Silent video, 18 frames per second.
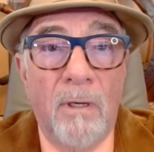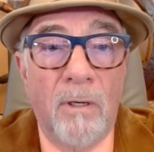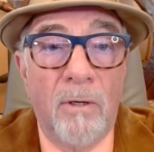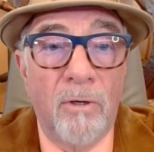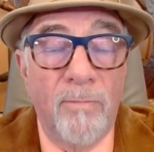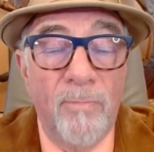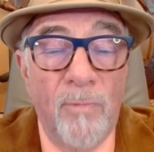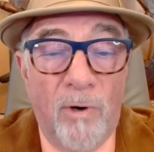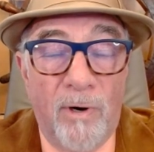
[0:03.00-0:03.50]

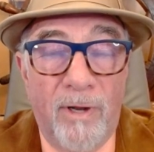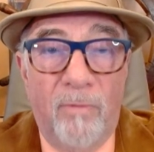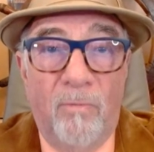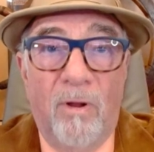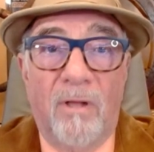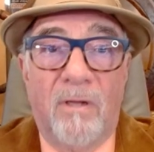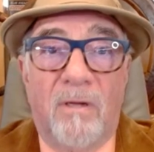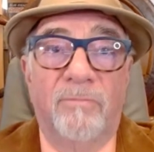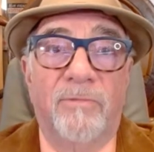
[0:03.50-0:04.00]
Good morning.
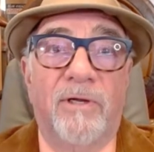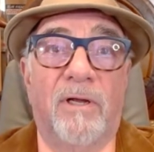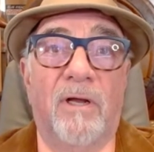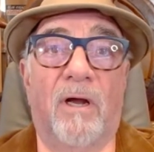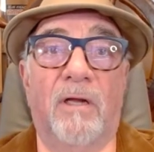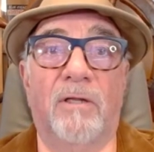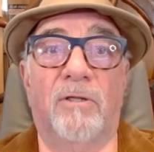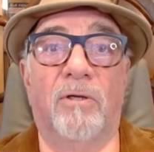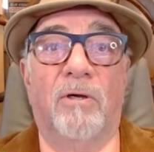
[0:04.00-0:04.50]
Welcome to
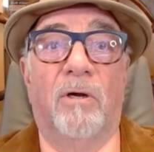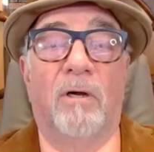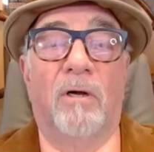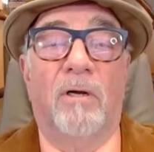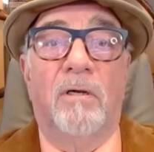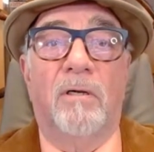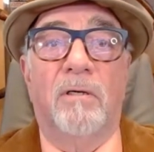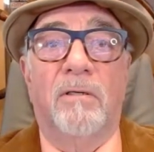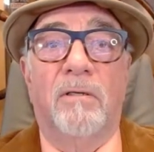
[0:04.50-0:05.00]
God
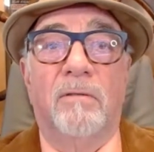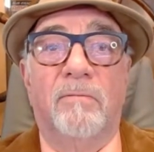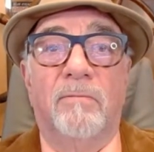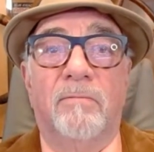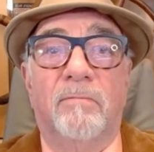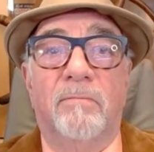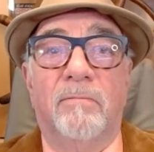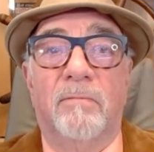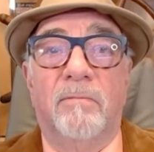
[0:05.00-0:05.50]
Talk.
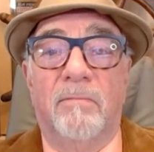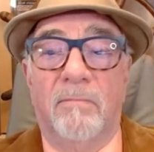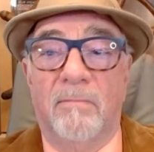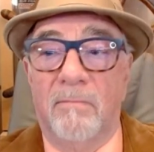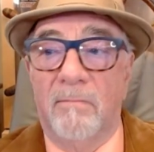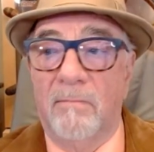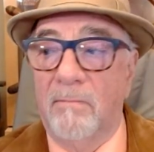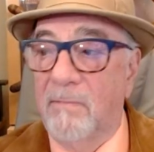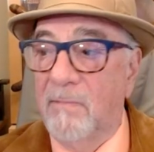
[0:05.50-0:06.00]

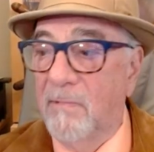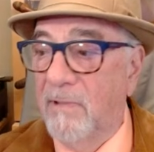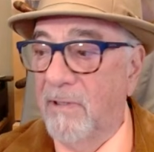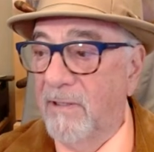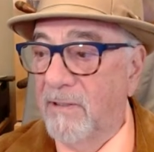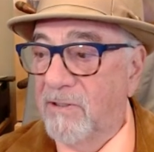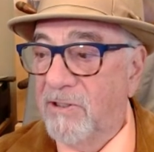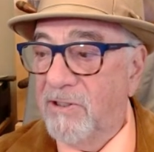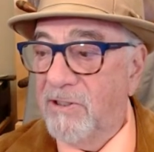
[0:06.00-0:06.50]

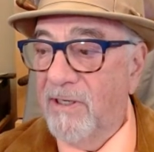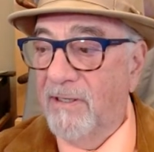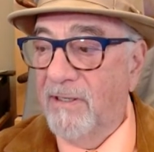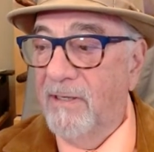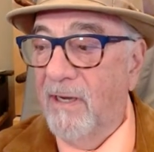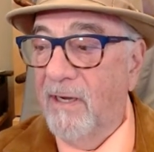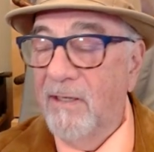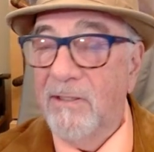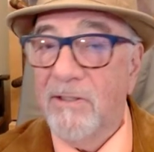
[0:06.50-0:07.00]
It's
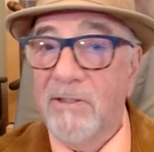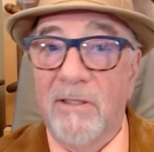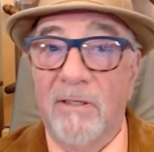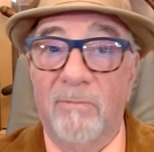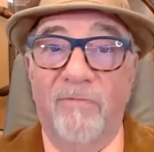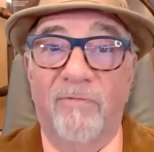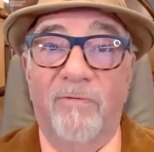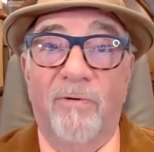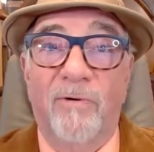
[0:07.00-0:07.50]
Sunday,
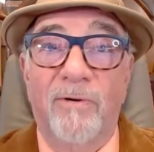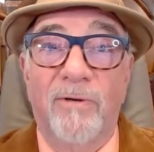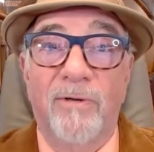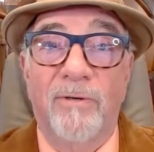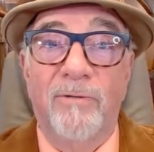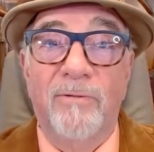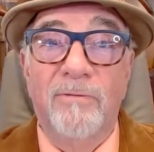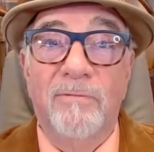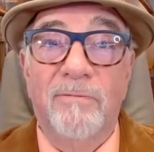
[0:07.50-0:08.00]
still before
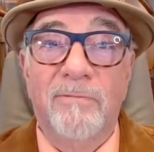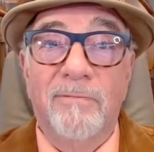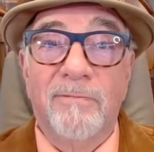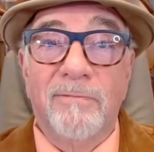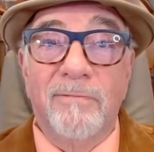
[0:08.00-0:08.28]
noon.